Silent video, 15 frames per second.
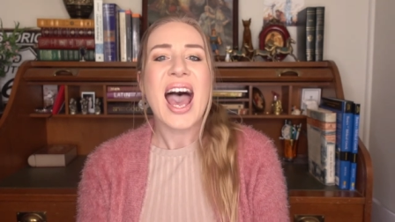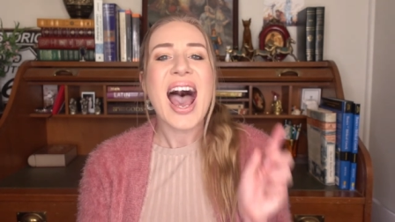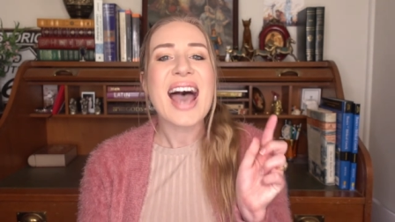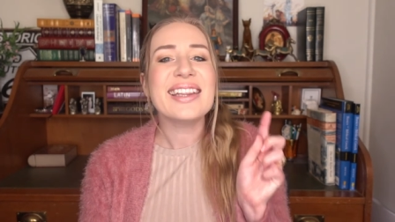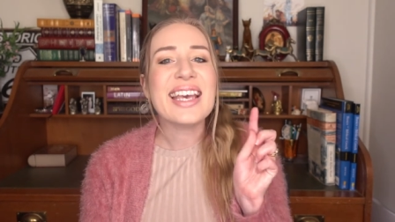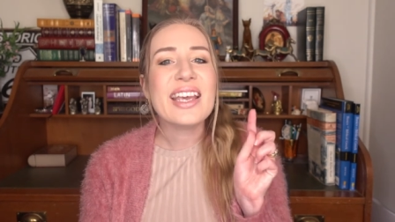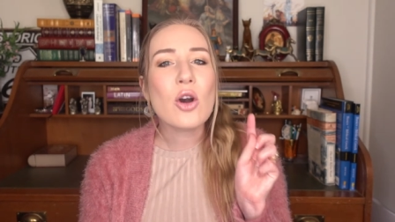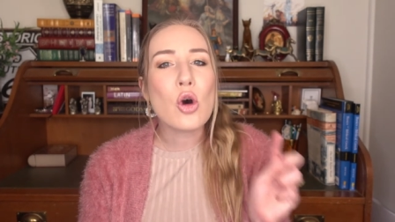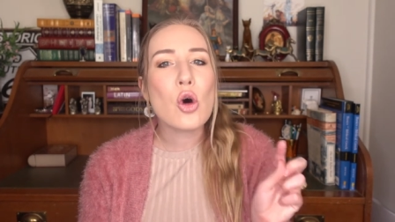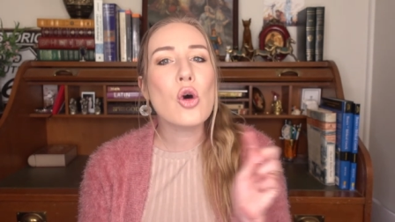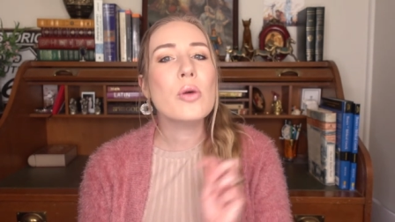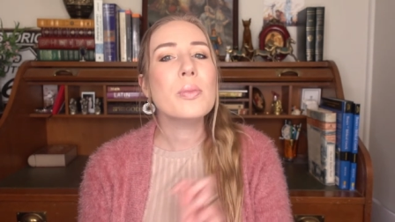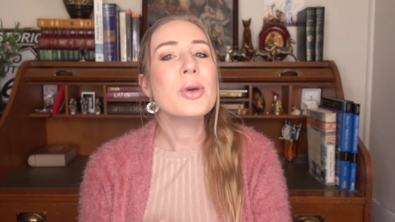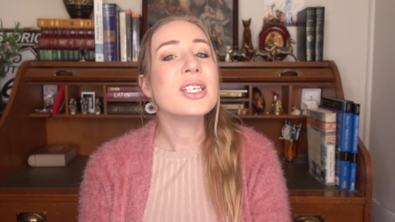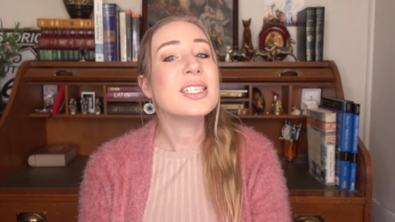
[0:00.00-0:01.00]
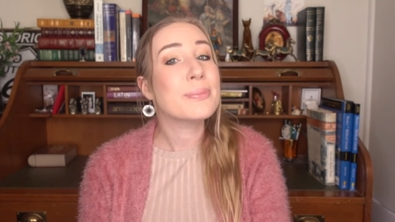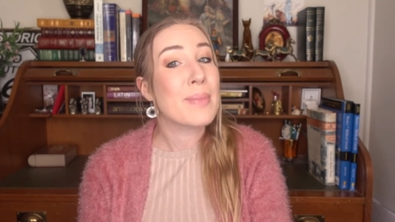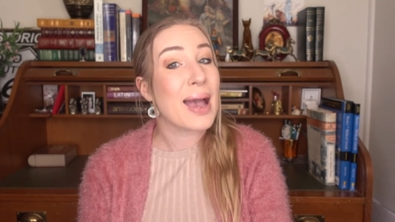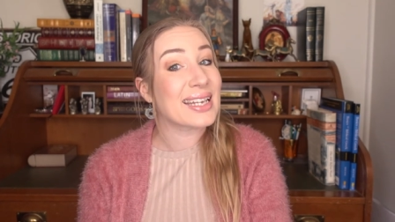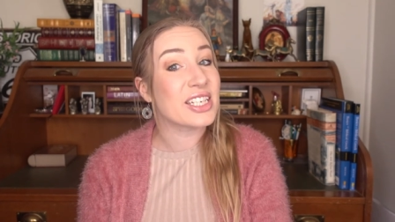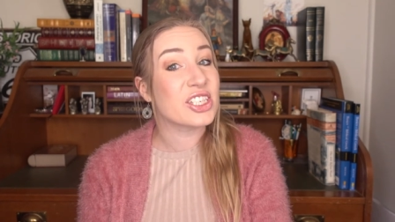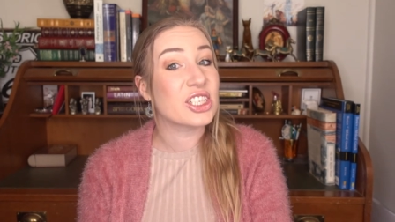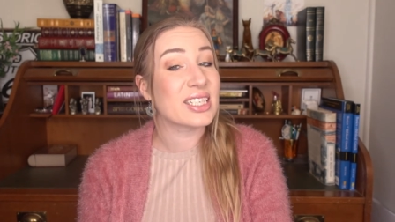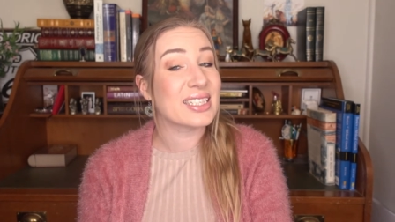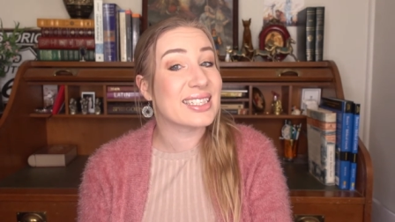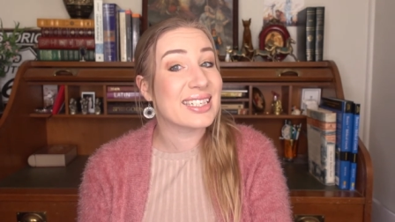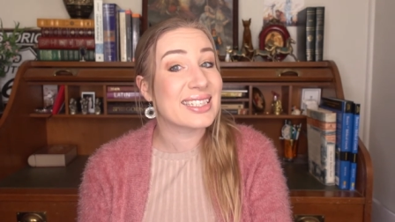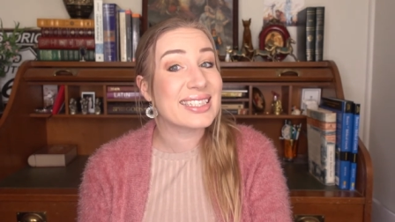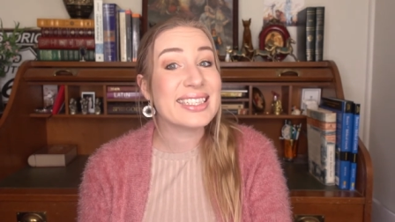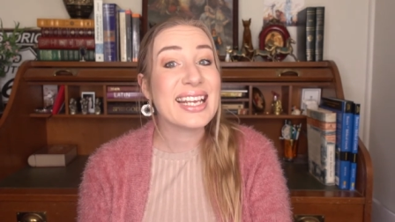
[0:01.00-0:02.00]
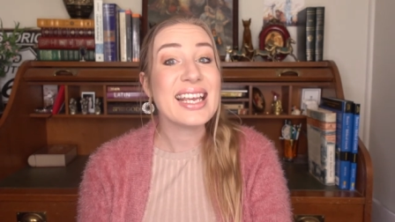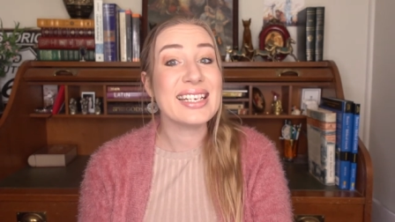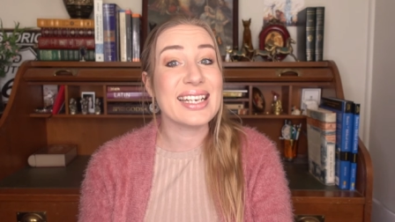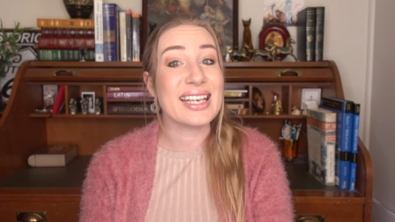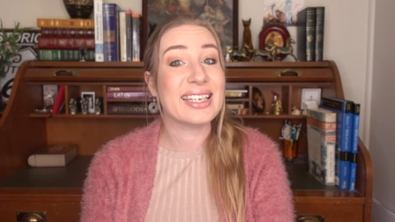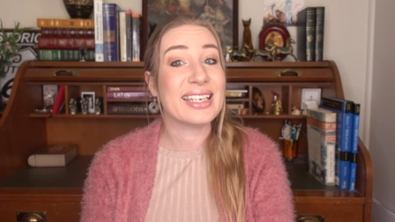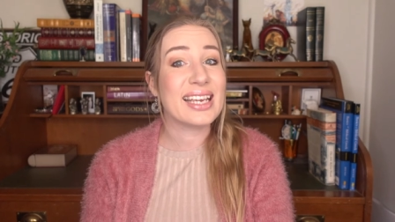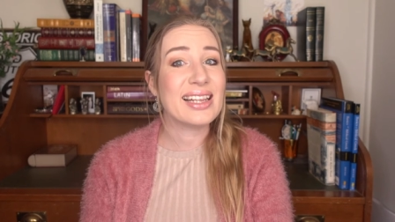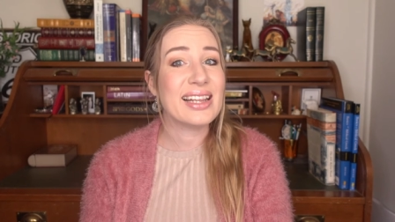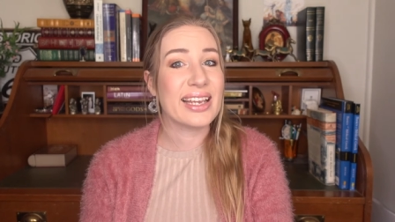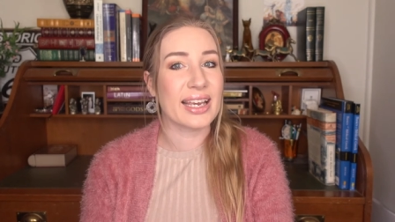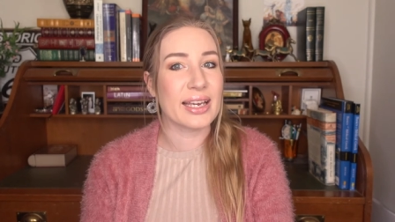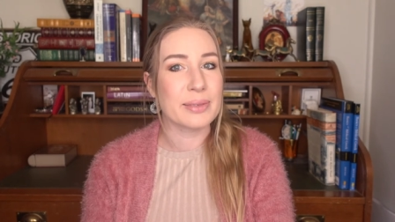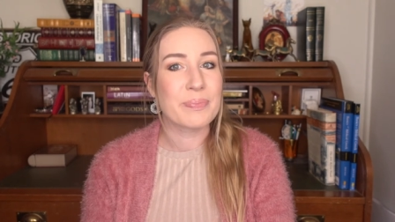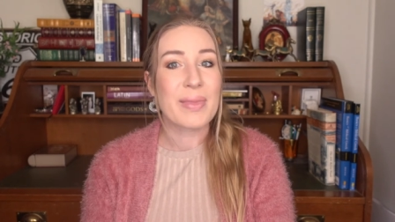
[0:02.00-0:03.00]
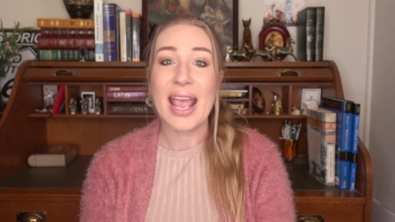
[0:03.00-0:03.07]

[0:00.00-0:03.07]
and they almost managed to succeed in killing it.